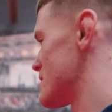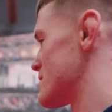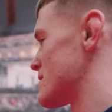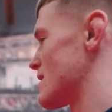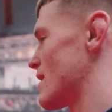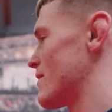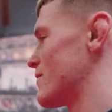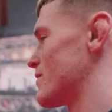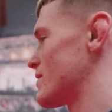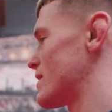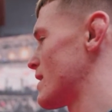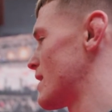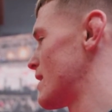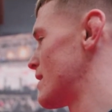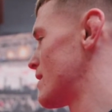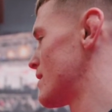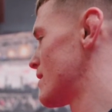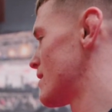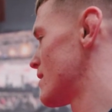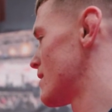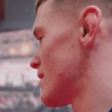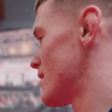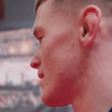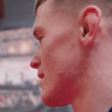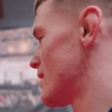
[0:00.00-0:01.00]
seventeen.
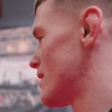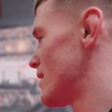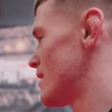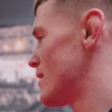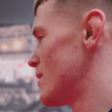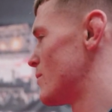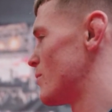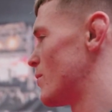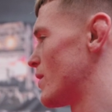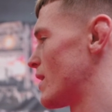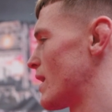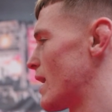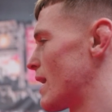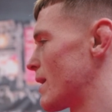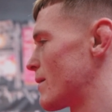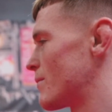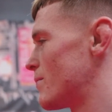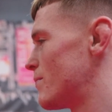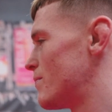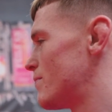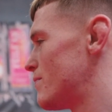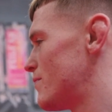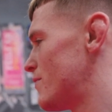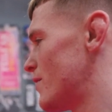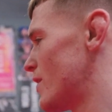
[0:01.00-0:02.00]
But like
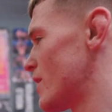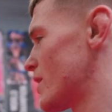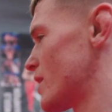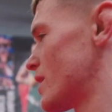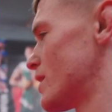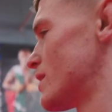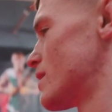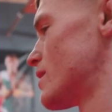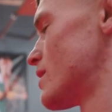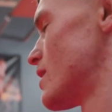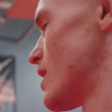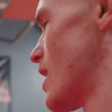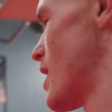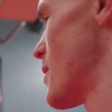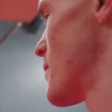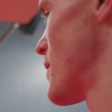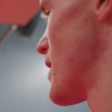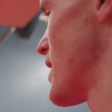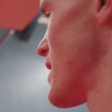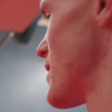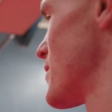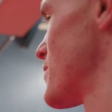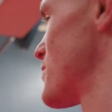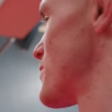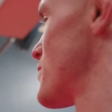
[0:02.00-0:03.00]
fucking, how
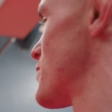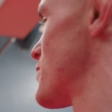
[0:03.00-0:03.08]
many